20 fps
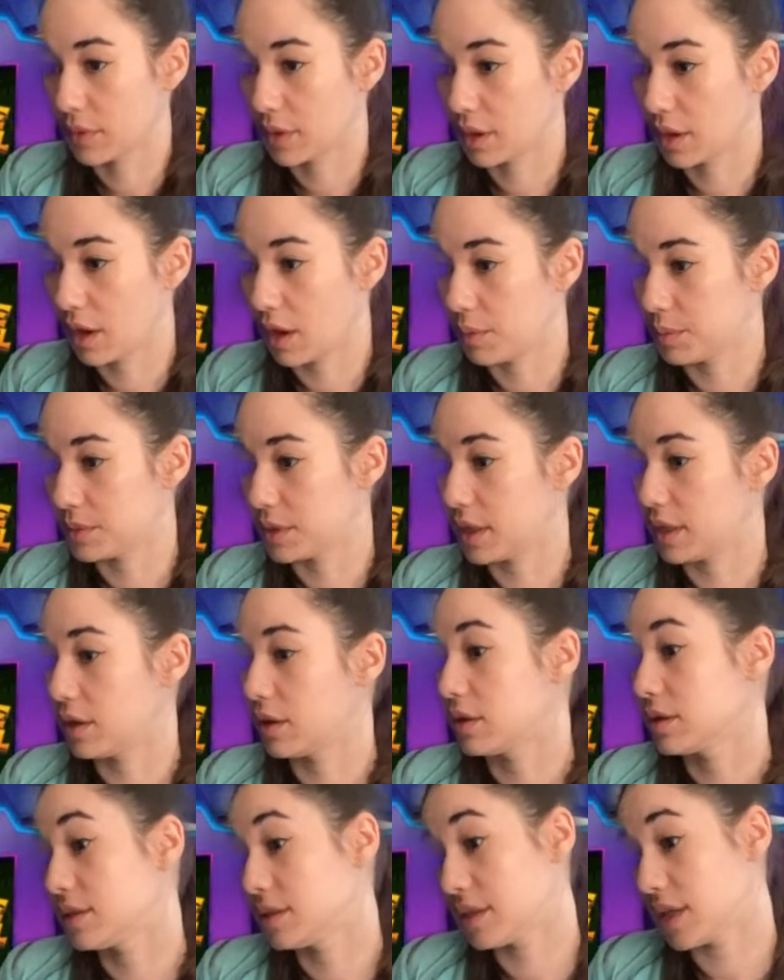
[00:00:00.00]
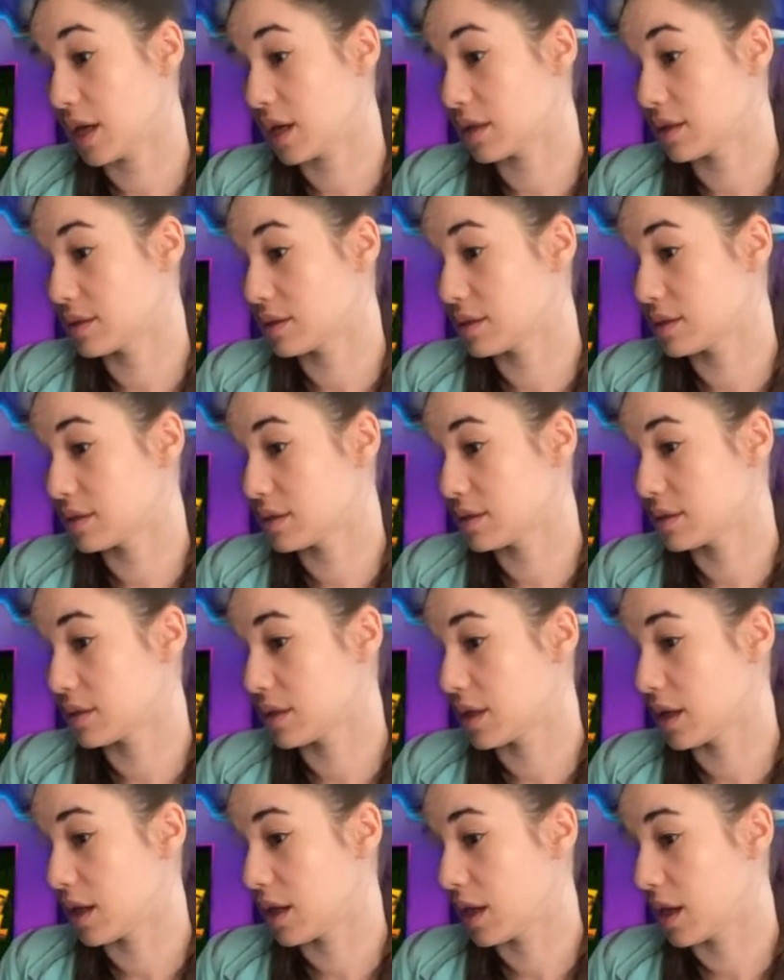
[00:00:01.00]
update our text,
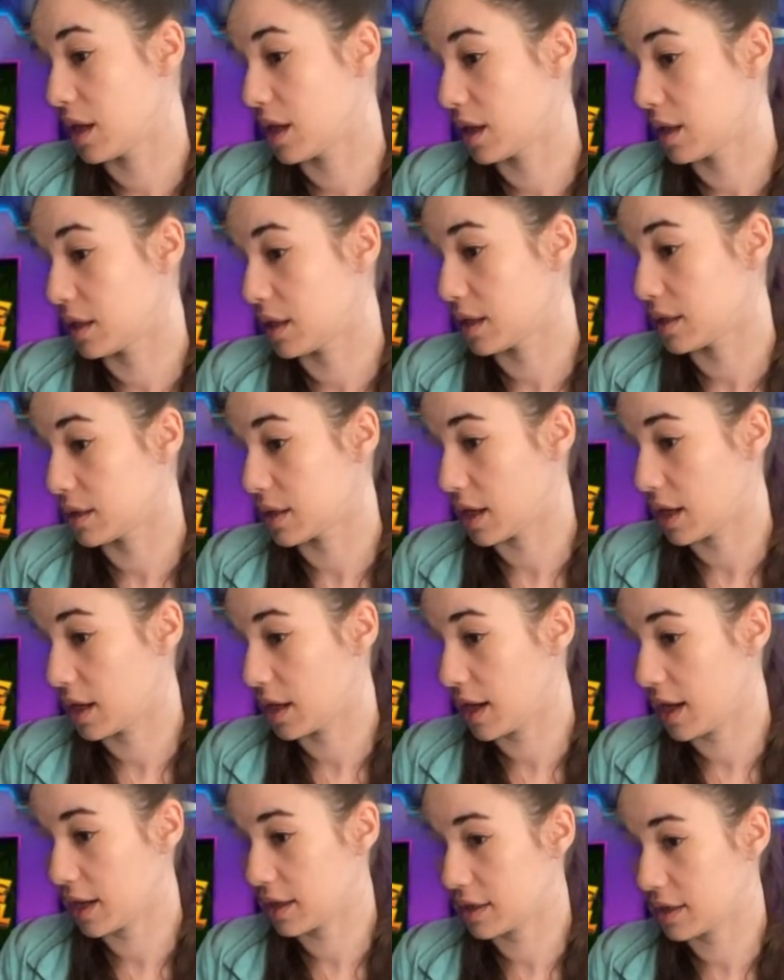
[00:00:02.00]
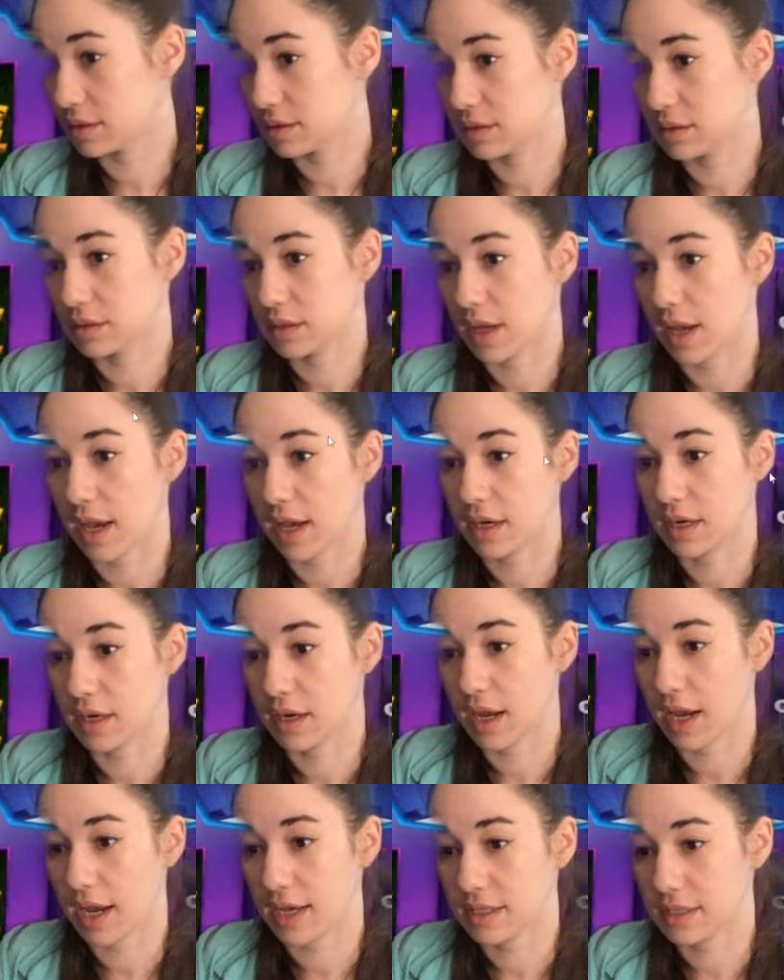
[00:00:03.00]
click that X, add an
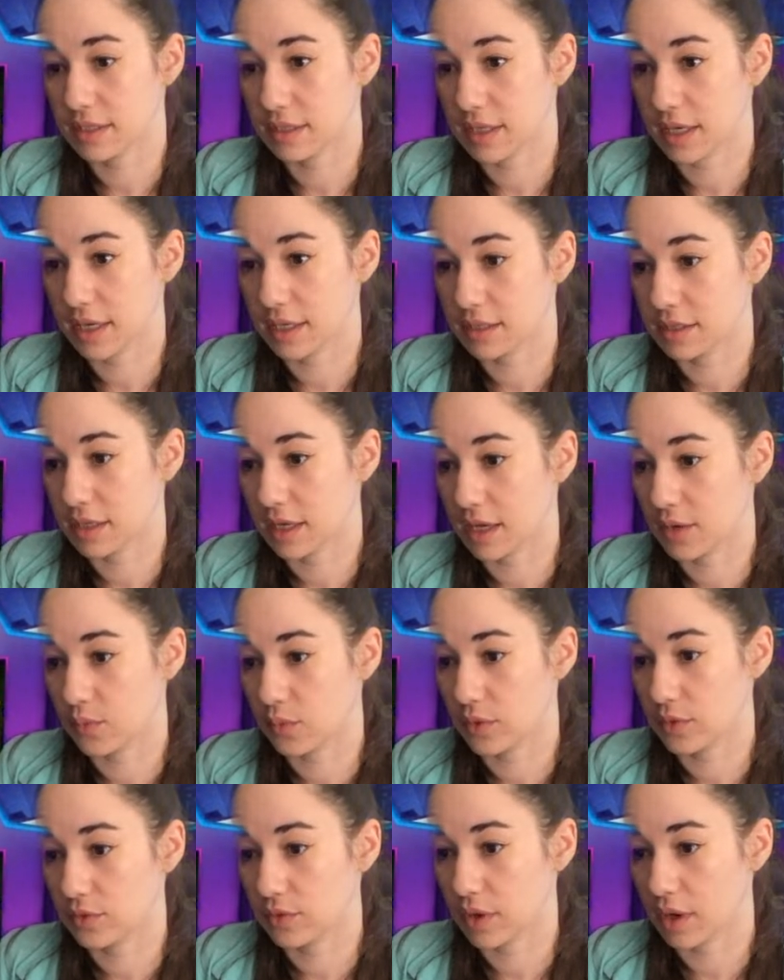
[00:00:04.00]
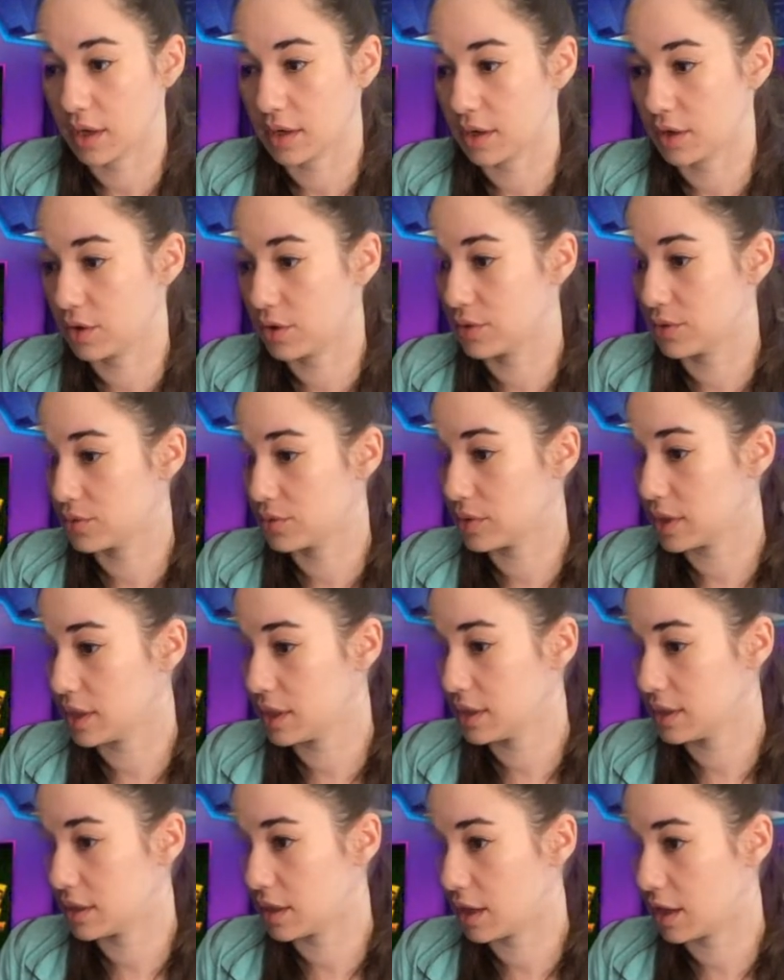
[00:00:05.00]
asset, and we've got a
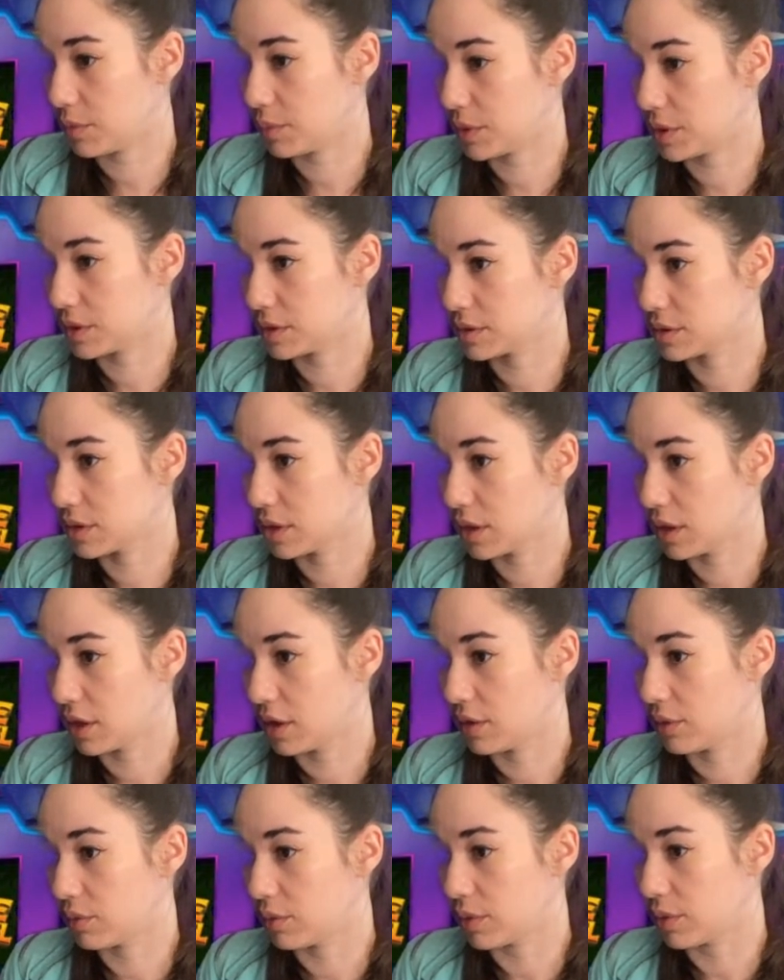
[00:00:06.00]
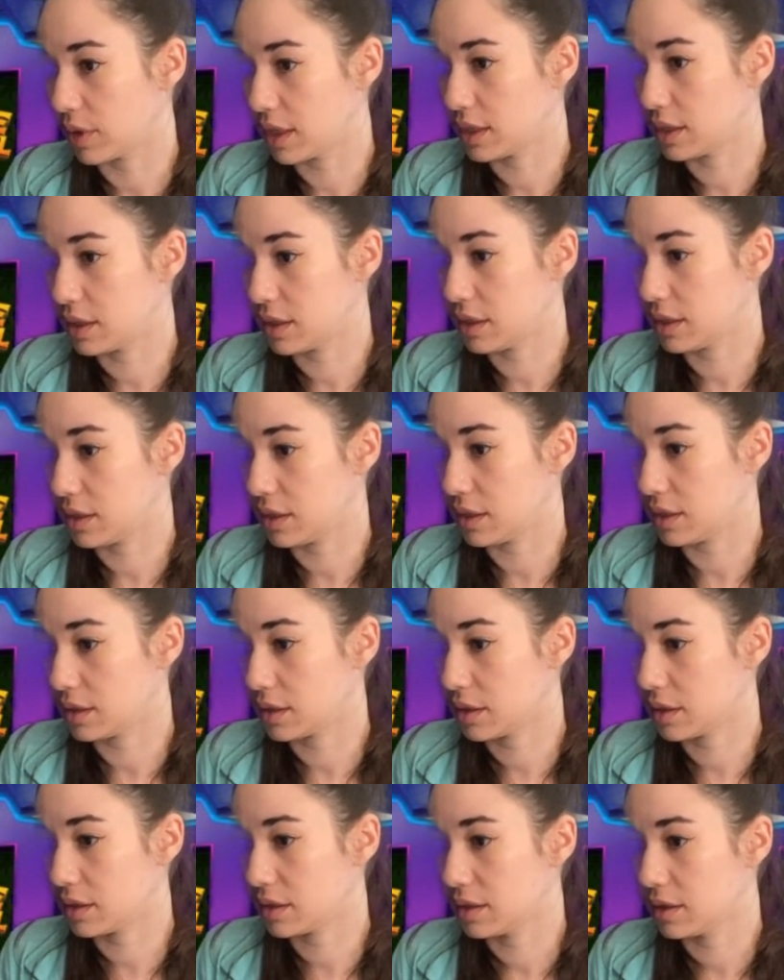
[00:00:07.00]
green diamond right
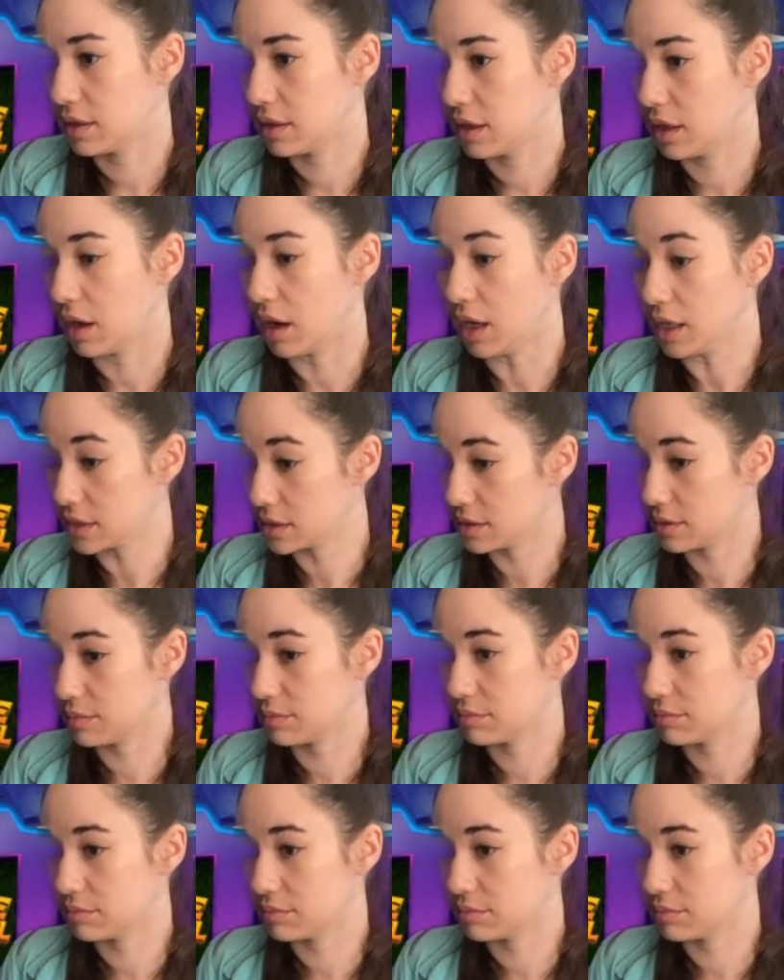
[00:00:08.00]
here. Awesome.